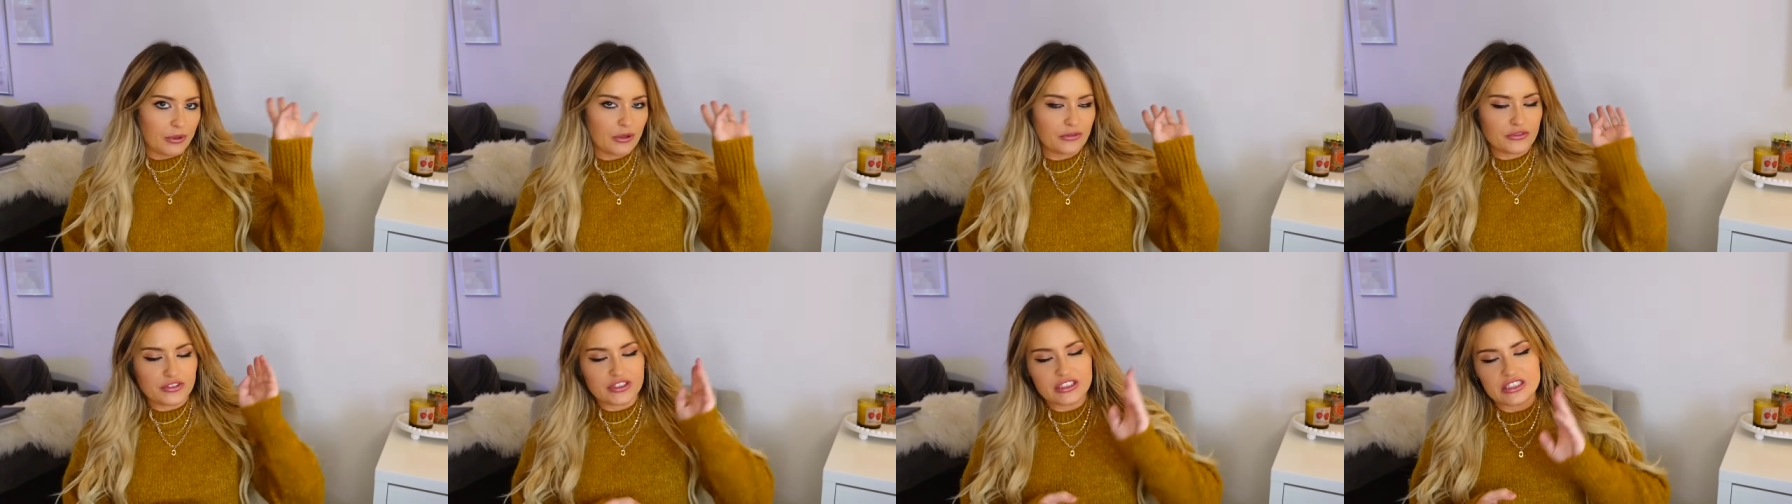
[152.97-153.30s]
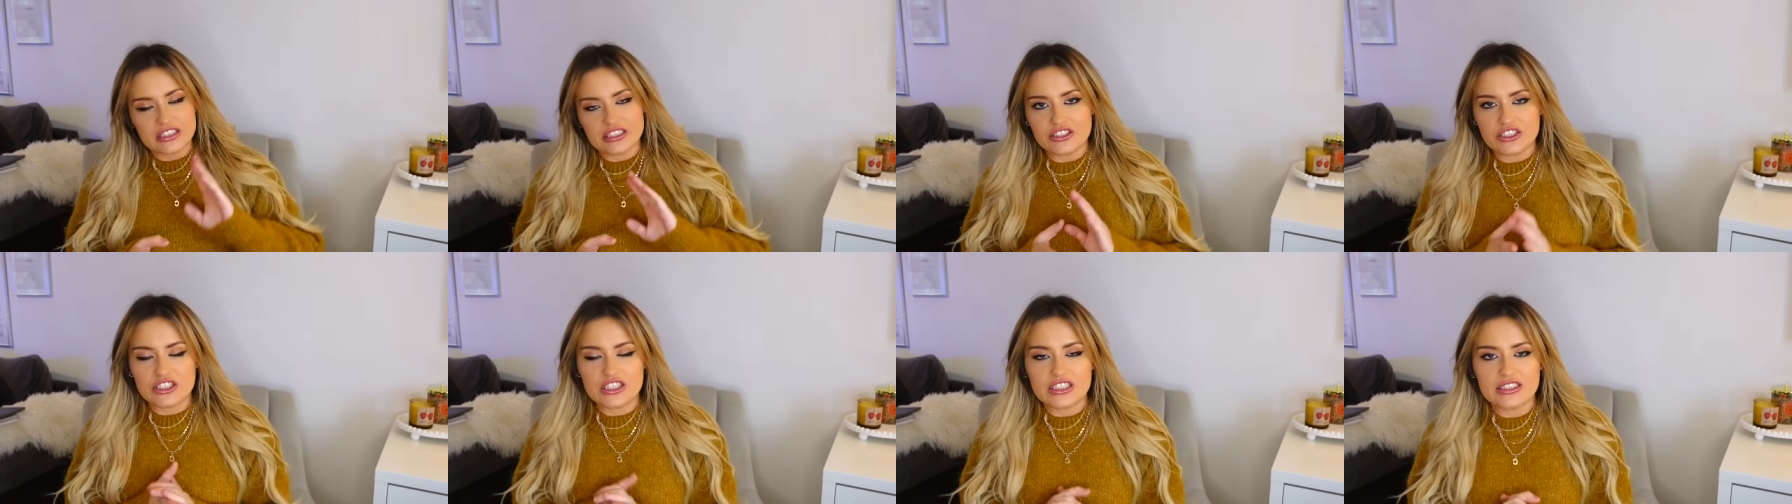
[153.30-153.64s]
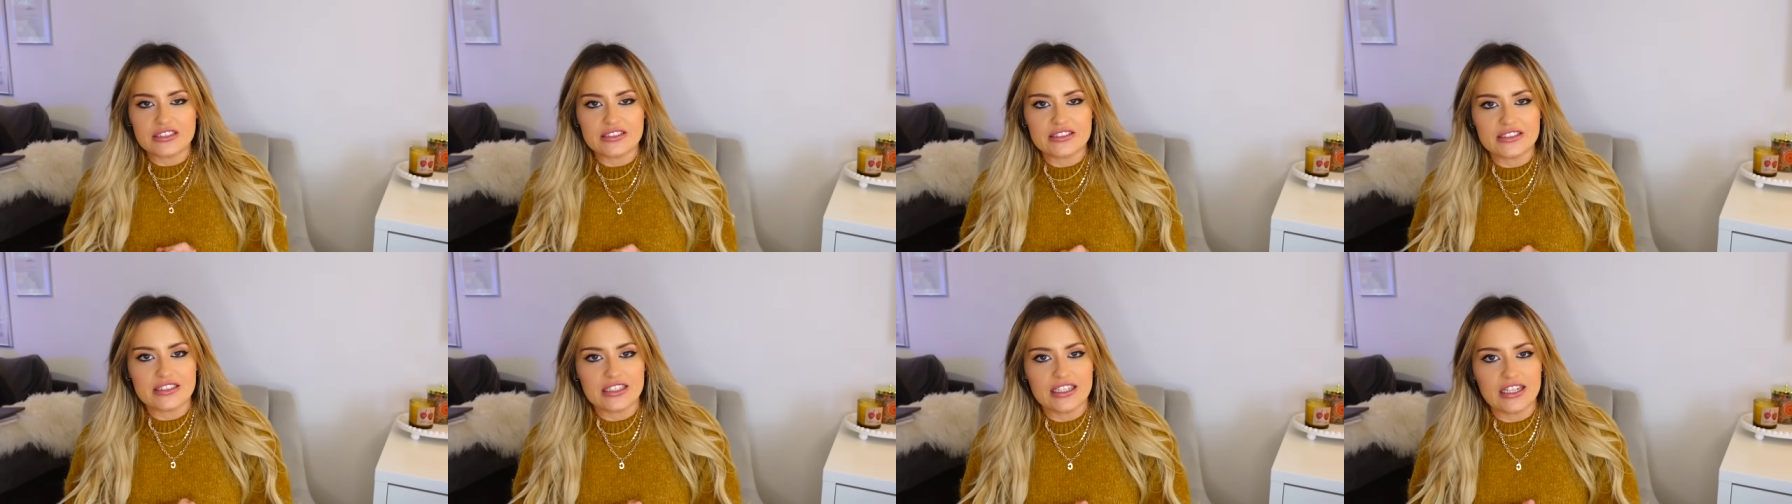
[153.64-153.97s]
obviously, as you
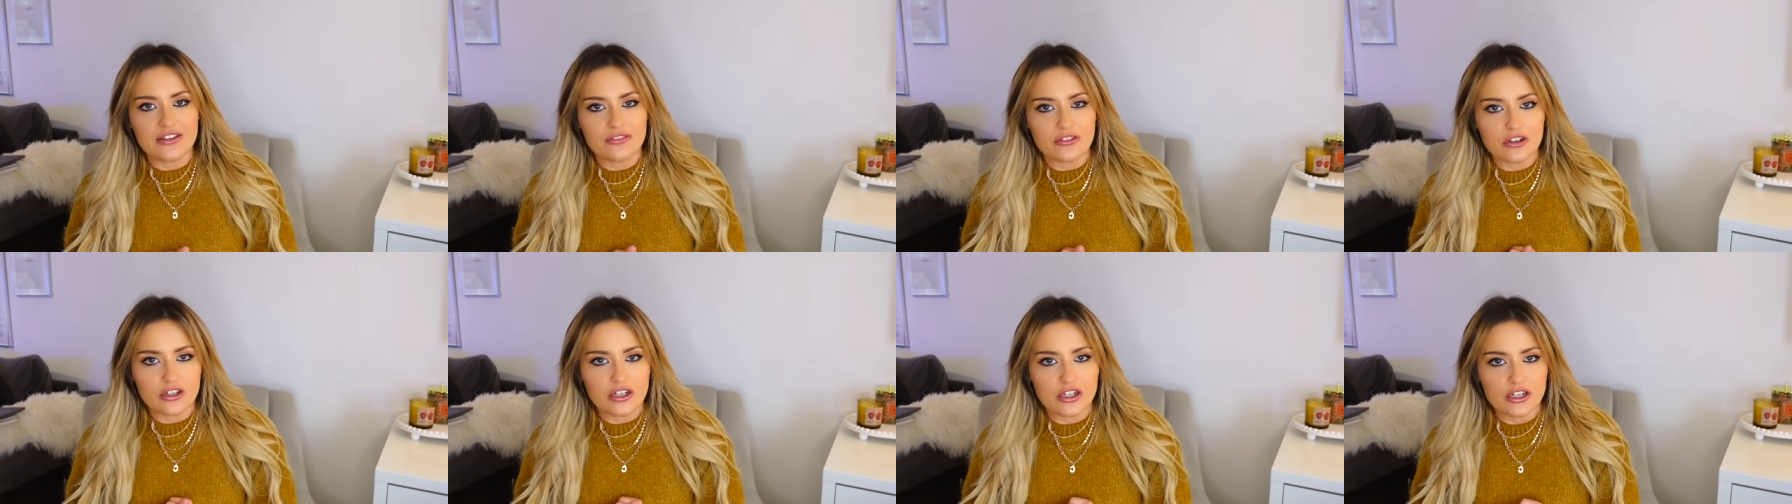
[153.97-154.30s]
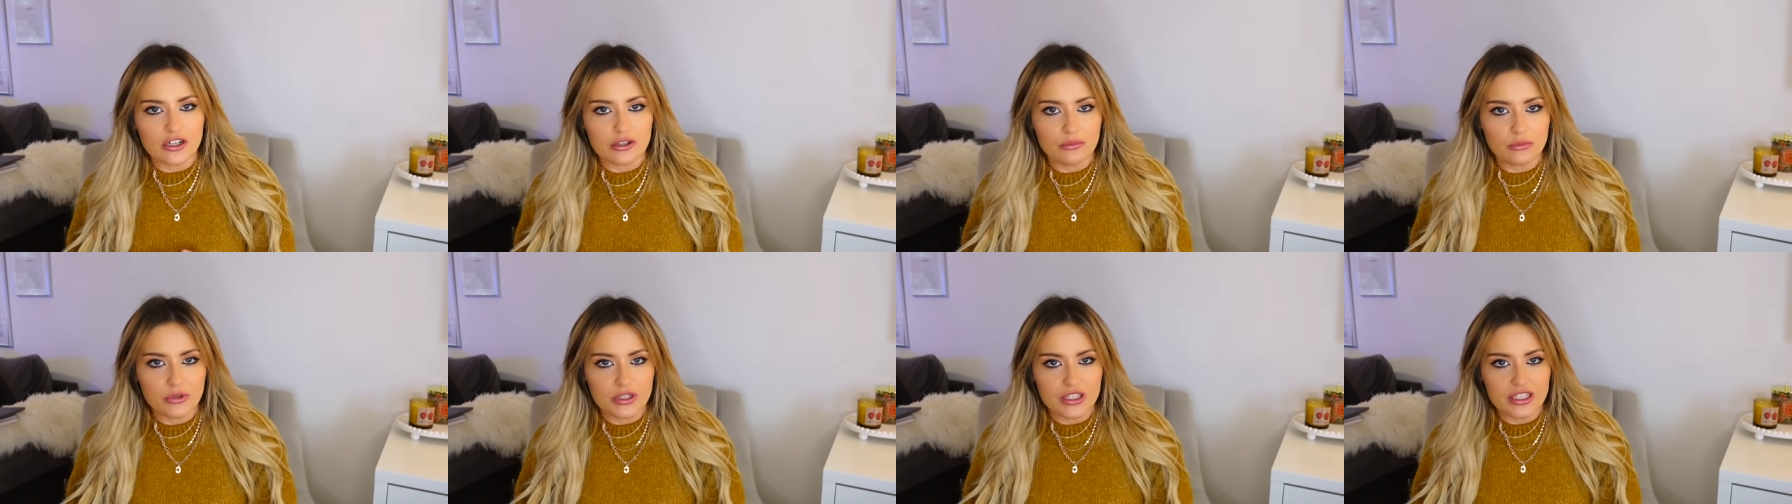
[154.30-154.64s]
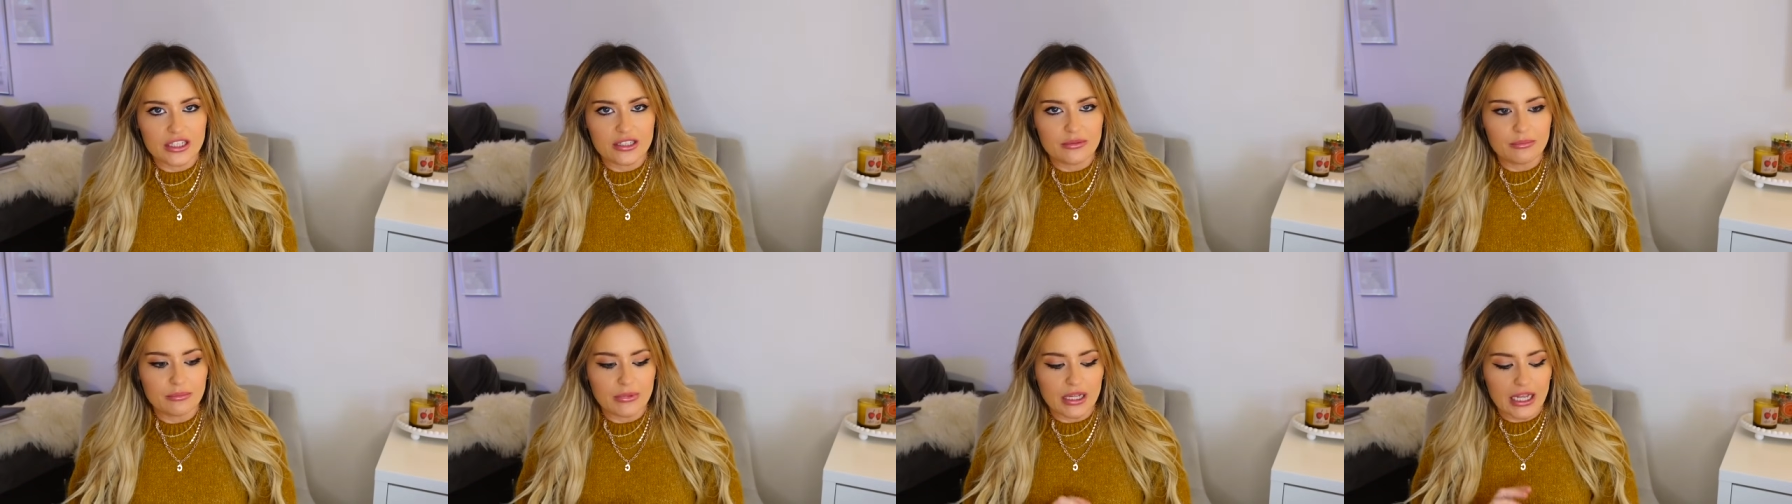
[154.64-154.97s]
can see, I've got it on with